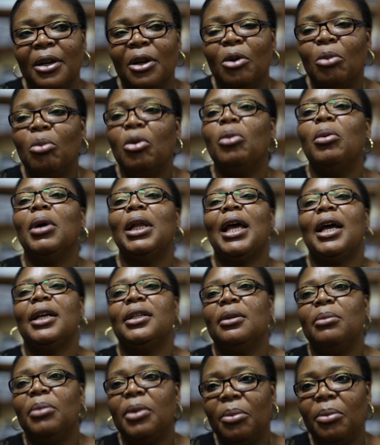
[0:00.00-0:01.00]

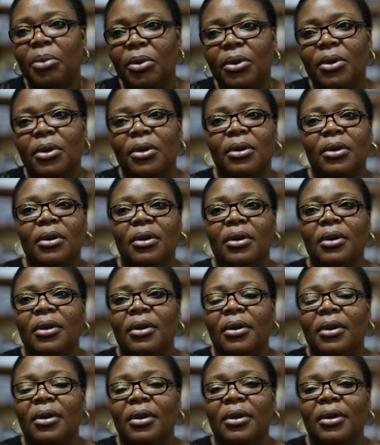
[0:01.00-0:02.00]
Mobilizing people.
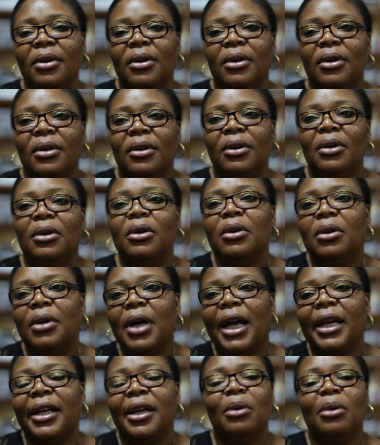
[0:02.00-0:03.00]
Oh,
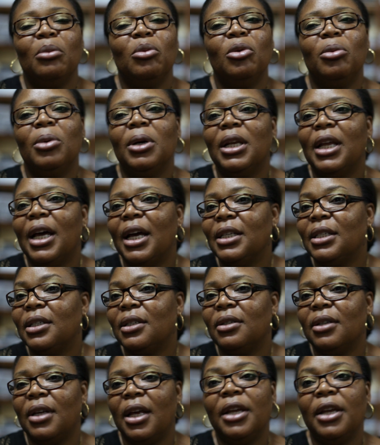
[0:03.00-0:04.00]
I can
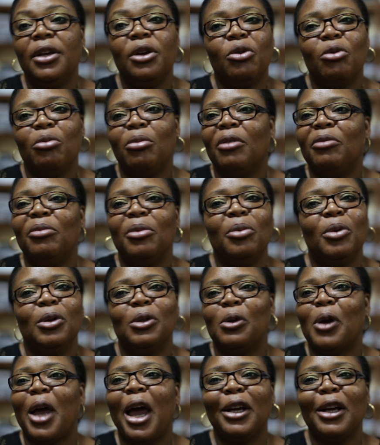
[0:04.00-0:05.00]
mobilize any group of people
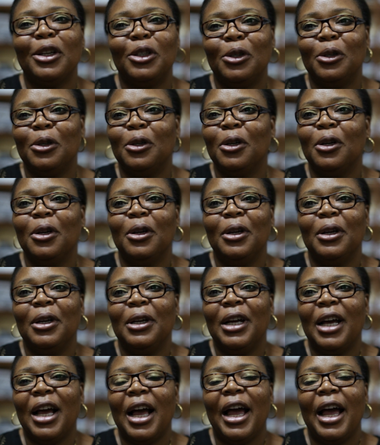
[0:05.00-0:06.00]
to action.
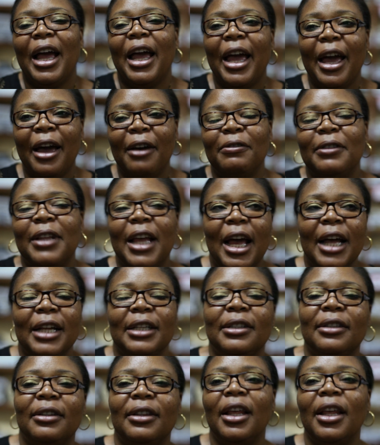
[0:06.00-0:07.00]
I have that
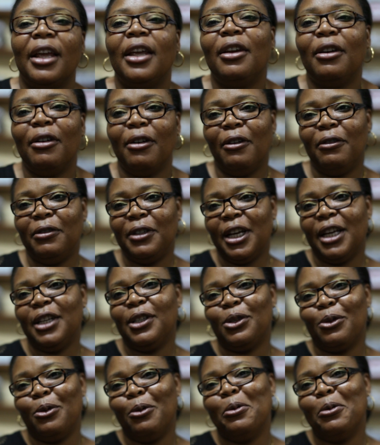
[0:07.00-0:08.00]
thing of
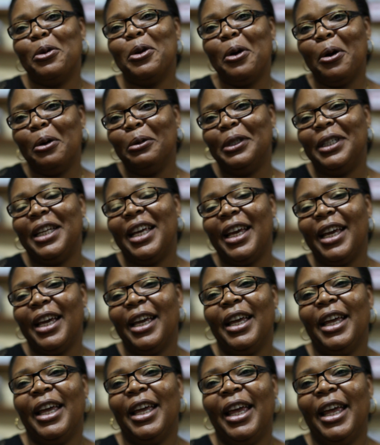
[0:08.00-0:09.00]
just going out there
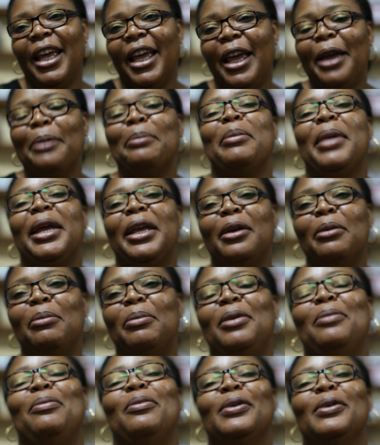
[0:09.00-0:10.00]
and making
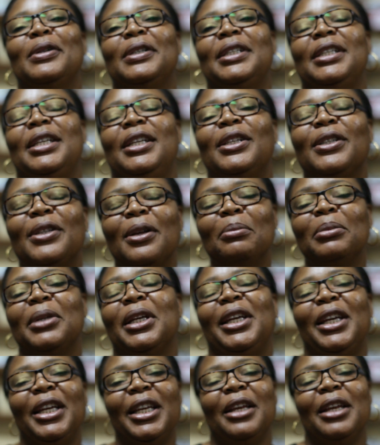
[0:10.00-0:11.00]
people see
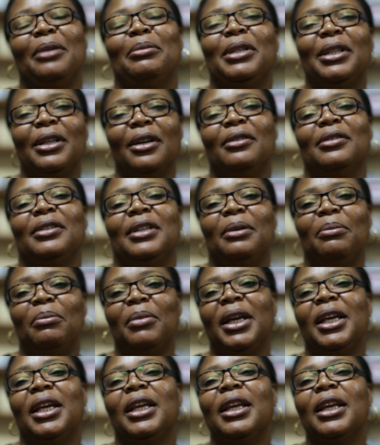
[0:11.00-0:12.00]
something in themselves and
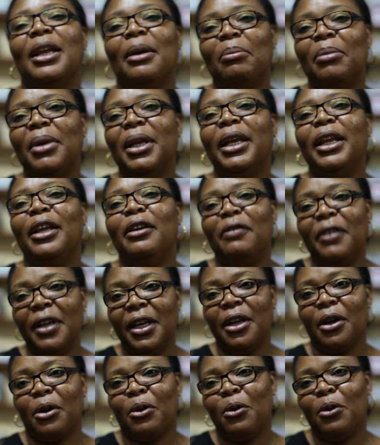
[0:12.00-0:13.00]
making them believe in
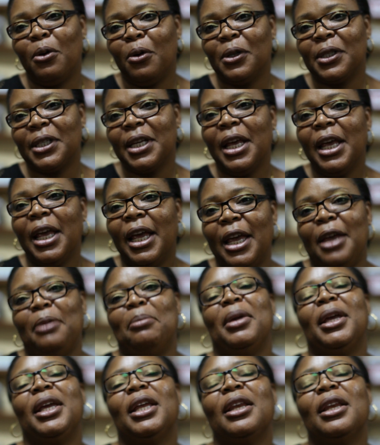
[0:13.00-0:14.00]
a cause and
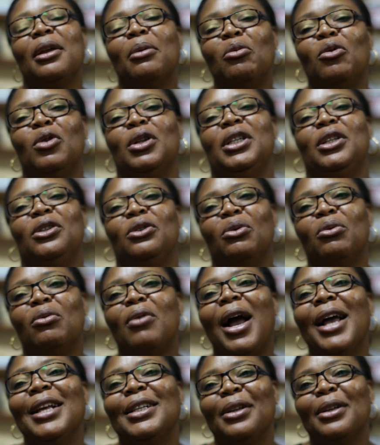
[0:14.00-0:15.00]
making them wanting to
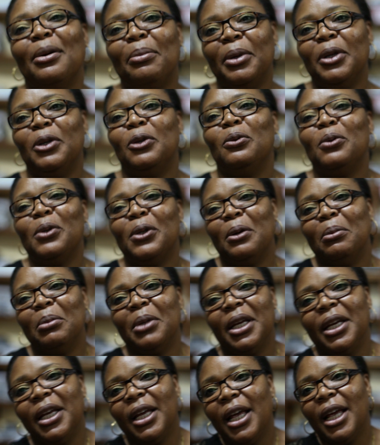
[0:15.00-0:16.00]
rise up and do
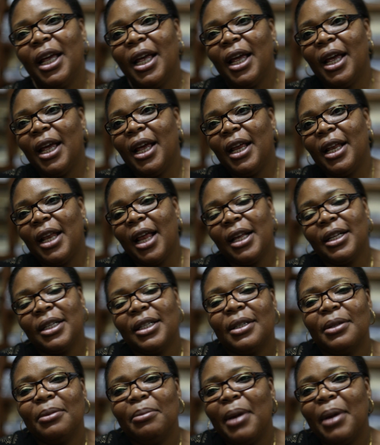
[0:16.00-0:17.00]
something.
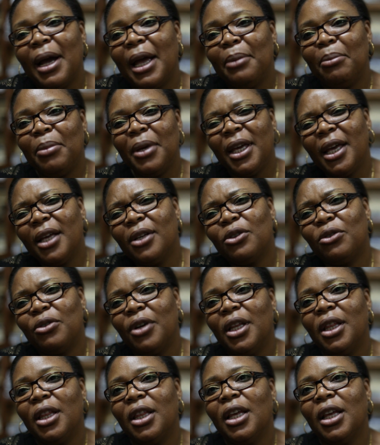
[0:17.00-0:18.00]
That's my biggest
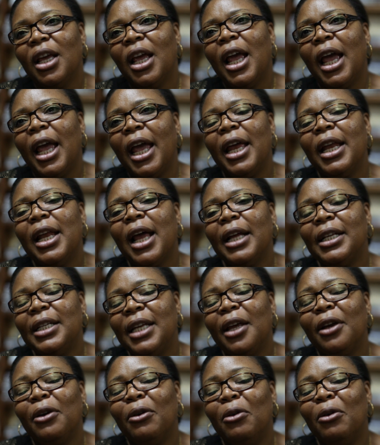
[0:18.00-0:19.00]
strength. And I
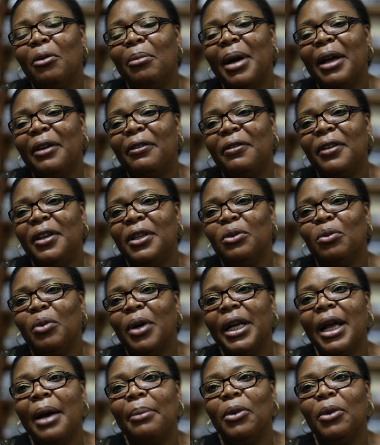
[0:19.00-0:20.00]
think on my feet
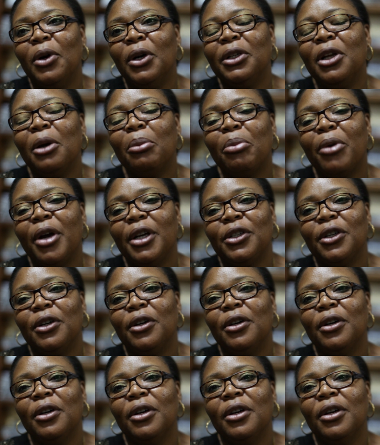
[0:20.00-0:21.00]
when I'm under pressure.
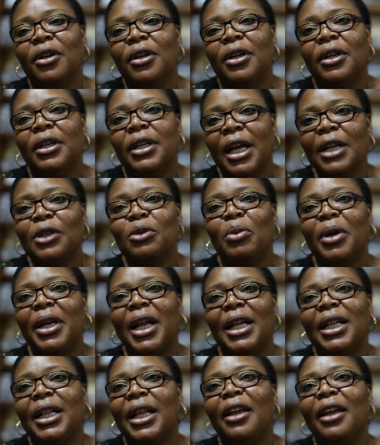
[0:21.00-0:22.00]
That's when I
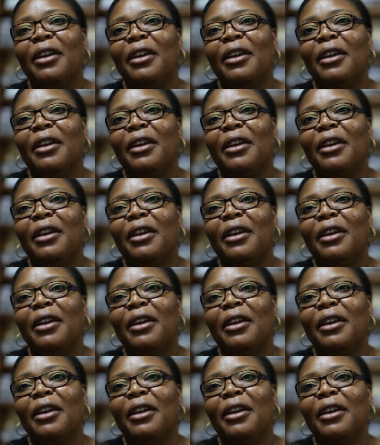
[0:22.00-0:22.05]
think